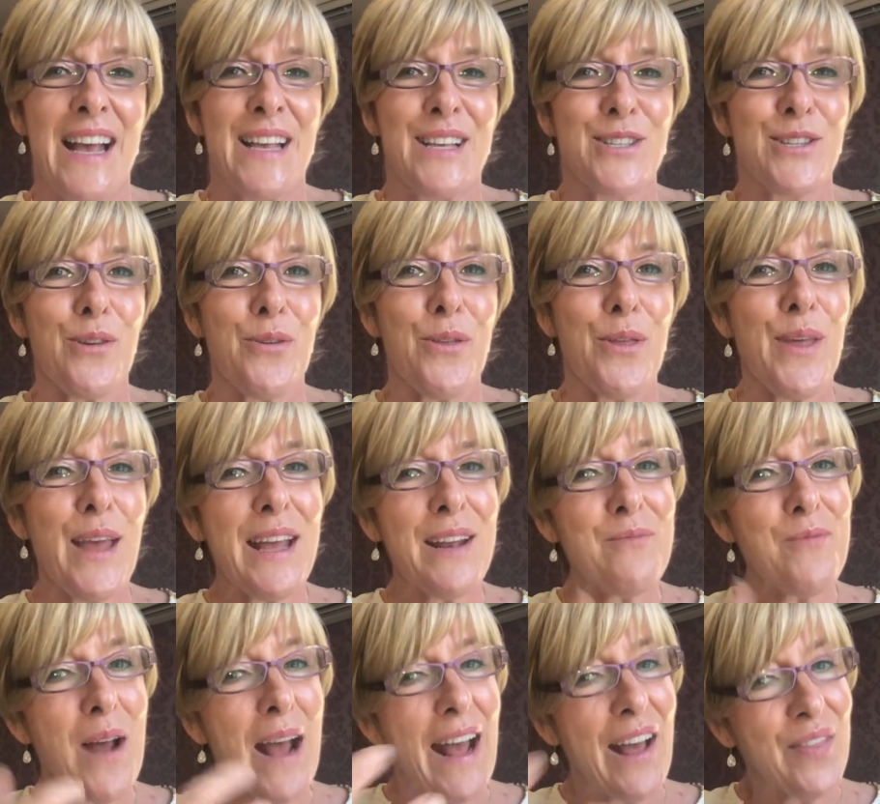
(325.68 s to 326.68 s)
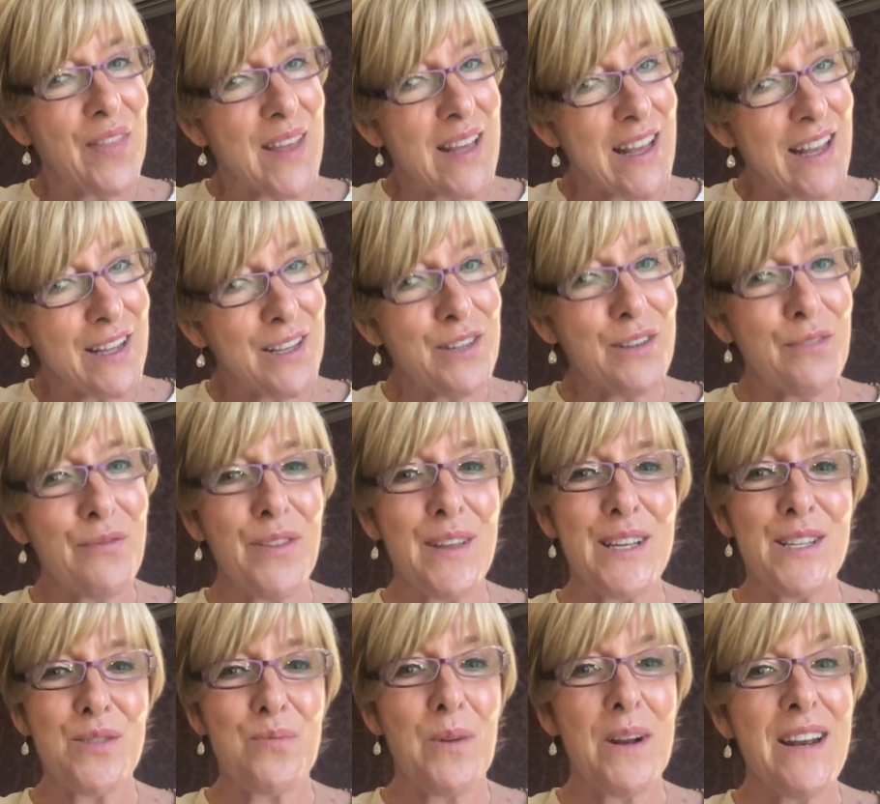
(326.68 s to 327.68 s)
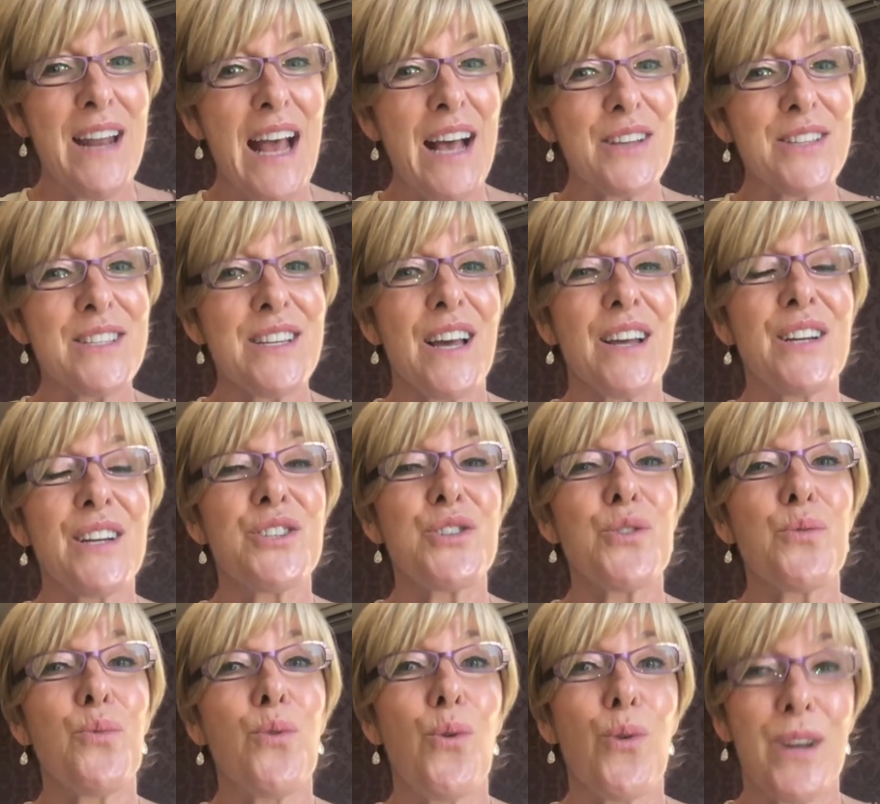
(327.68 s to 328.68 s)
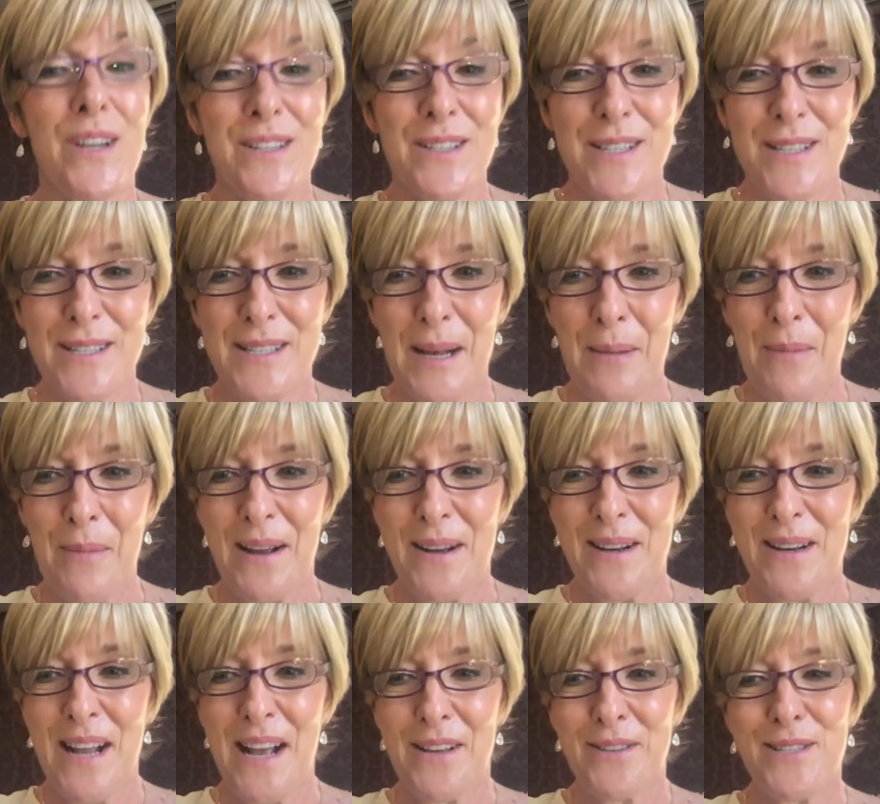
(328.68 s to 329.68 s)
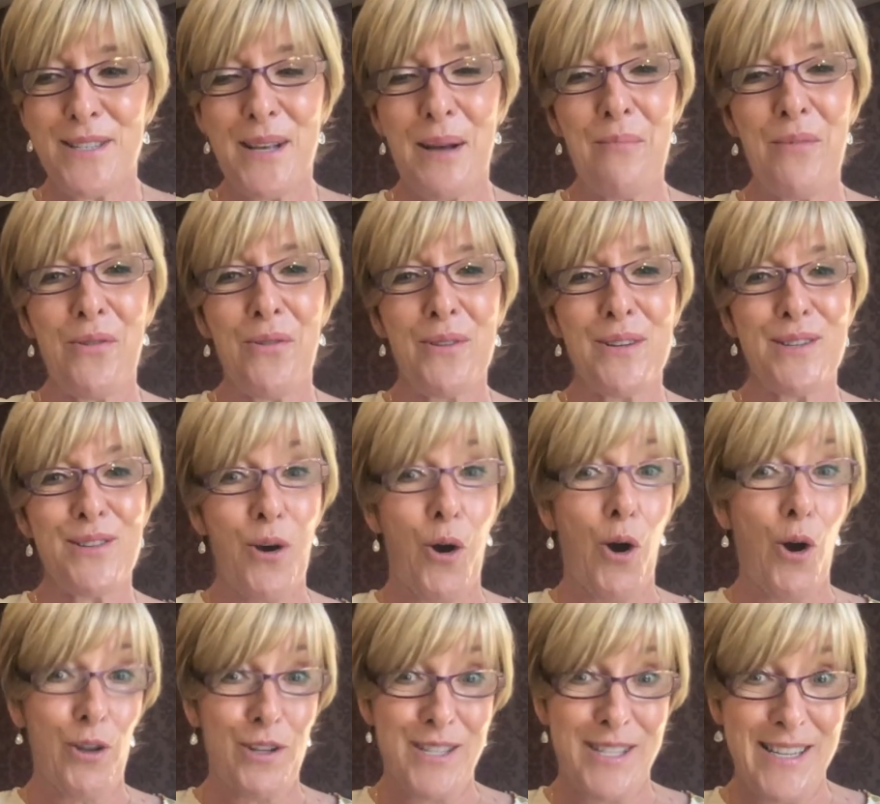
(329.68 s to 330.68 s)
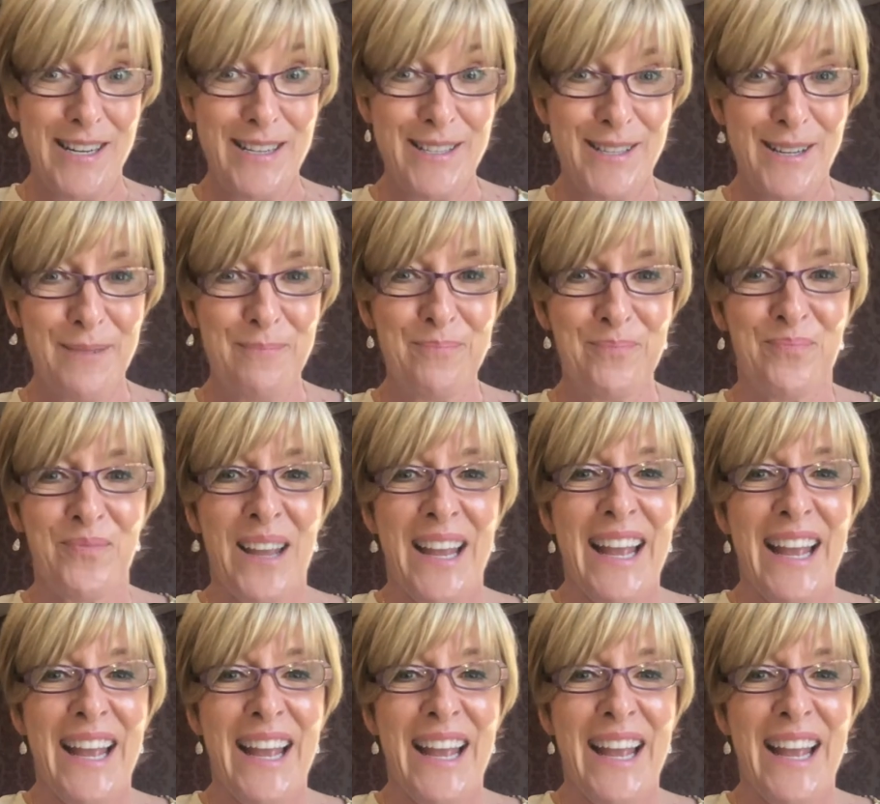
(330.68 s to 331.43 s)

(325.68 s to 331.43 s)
So then at the end of this, we're now starting to walk into summer. Now summer is the hot season.